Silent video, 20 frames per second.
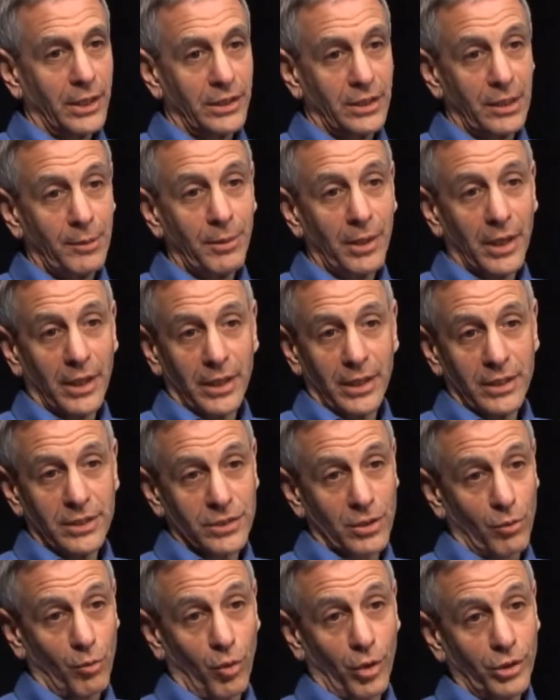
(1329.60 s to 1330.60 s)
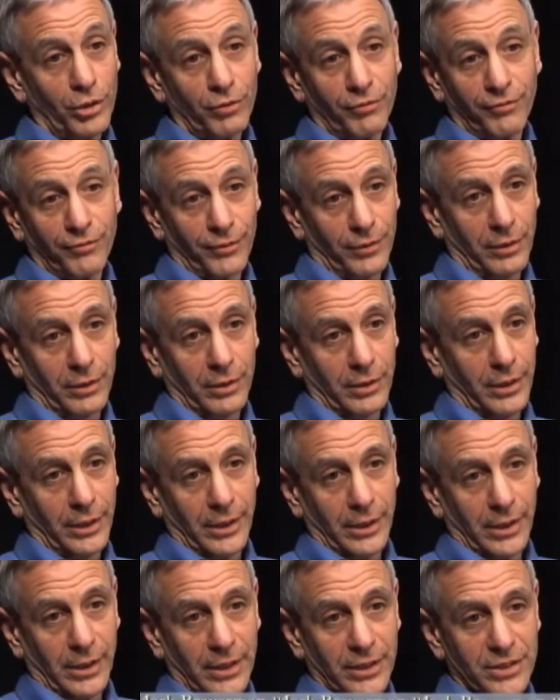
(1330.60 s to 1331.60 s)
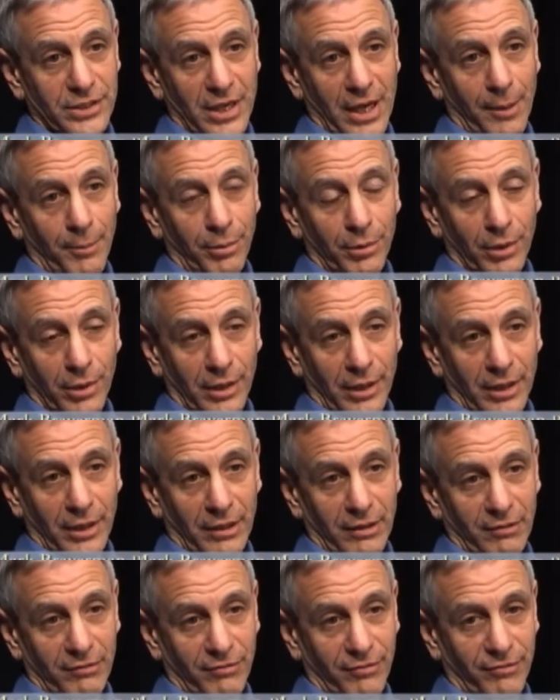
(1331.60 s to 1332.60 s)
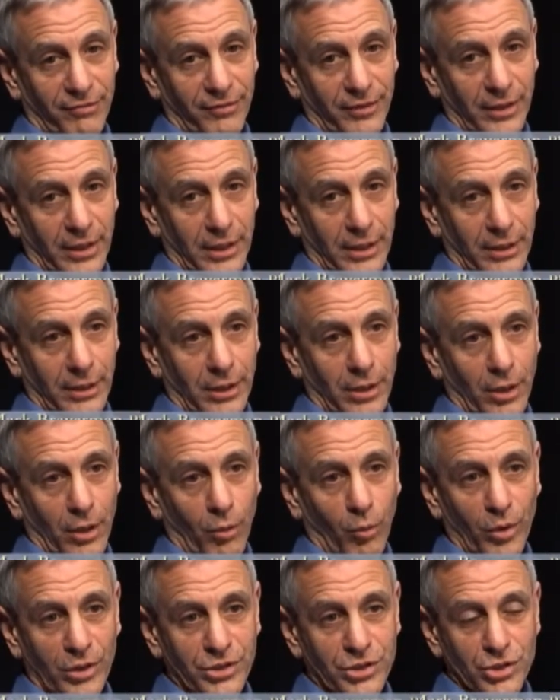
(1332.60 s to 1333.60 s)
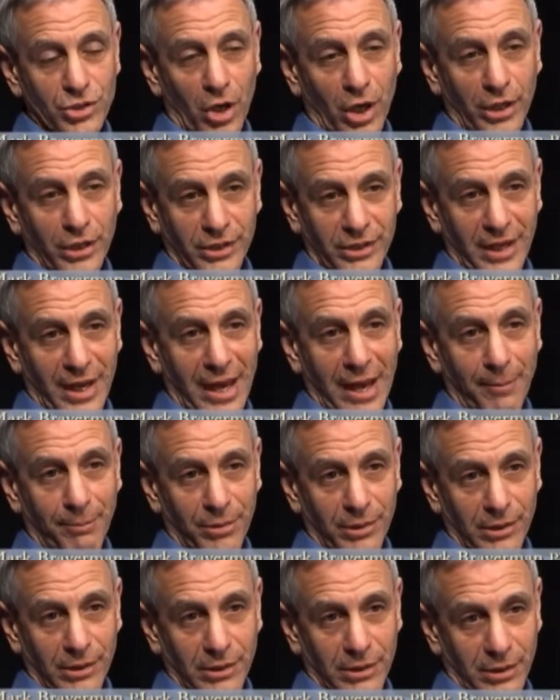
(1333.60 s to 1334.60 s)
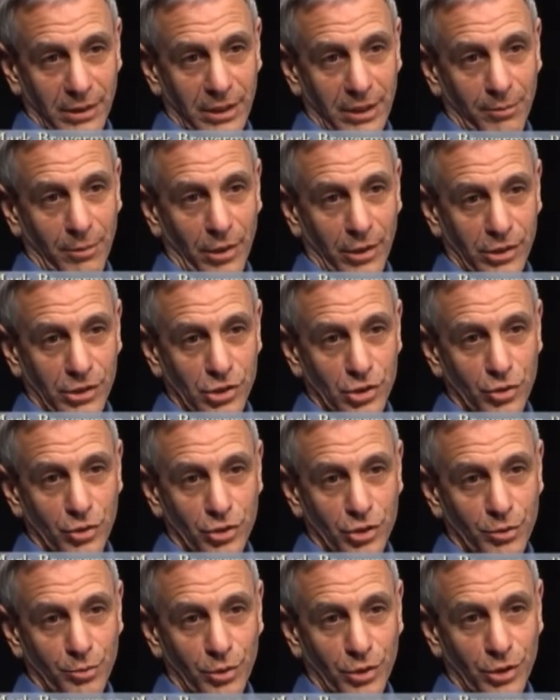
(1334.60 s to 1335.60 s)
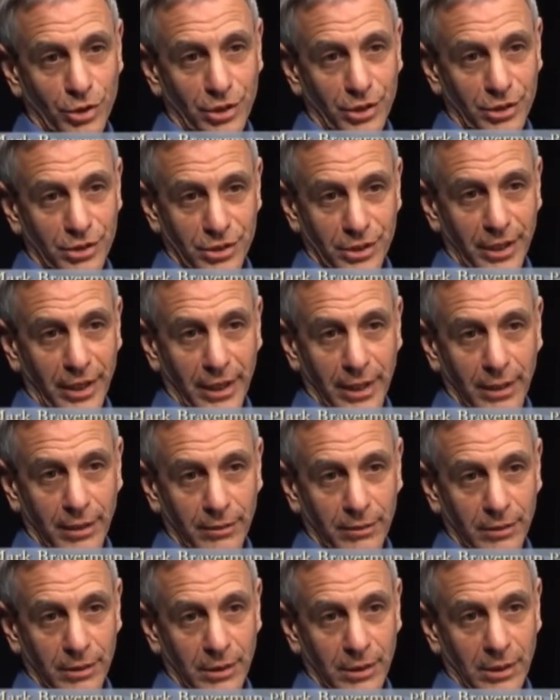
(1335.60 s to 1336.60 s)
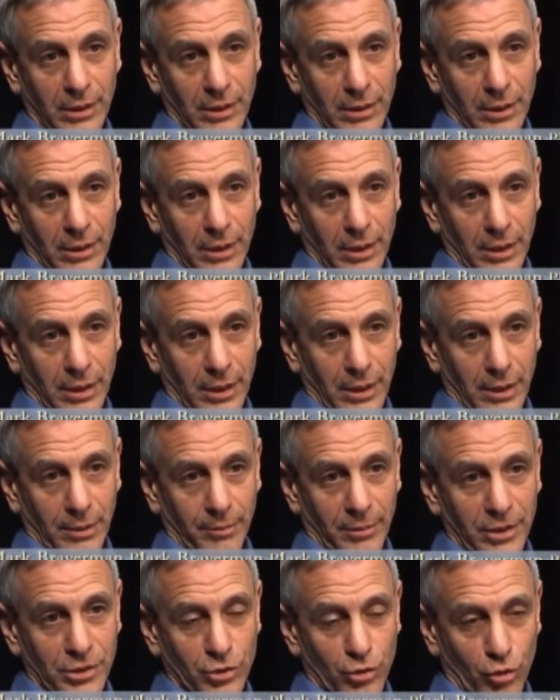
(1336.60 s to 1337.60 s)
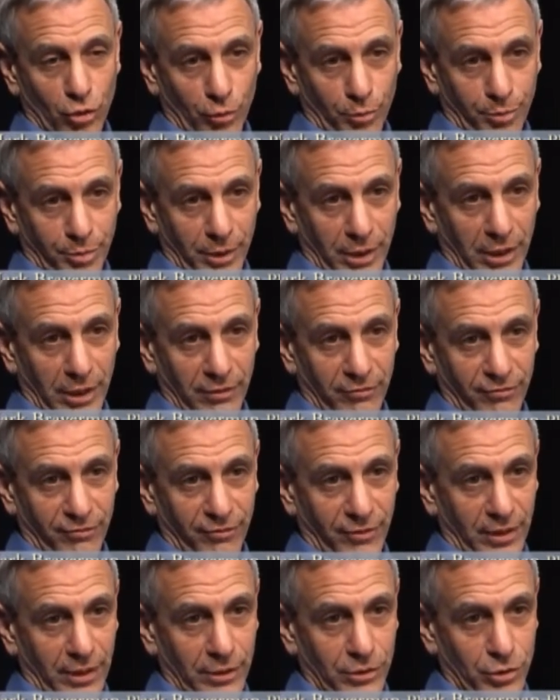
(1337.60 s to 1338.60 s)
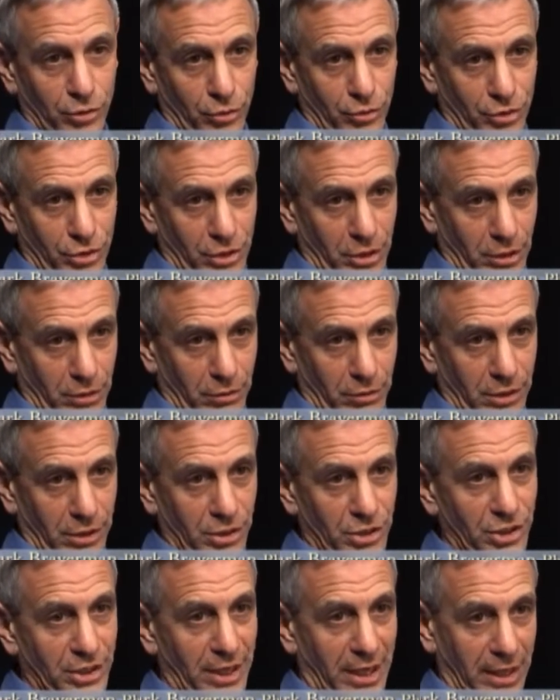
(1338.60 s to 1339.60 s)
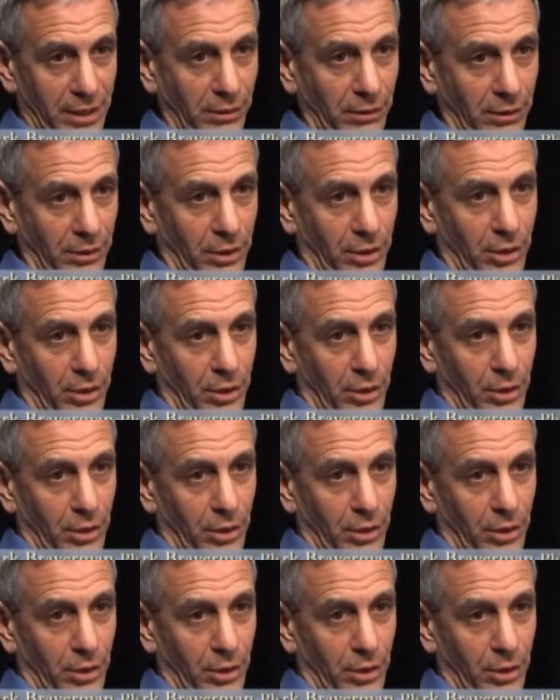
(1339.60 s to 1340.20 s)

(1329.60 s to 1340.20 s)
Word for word: Kadima is a wonderful uh, example of uh, what's starting to happen in the American Jewish community today. Mm. Um, it's a group of uh, Jews here in Seattle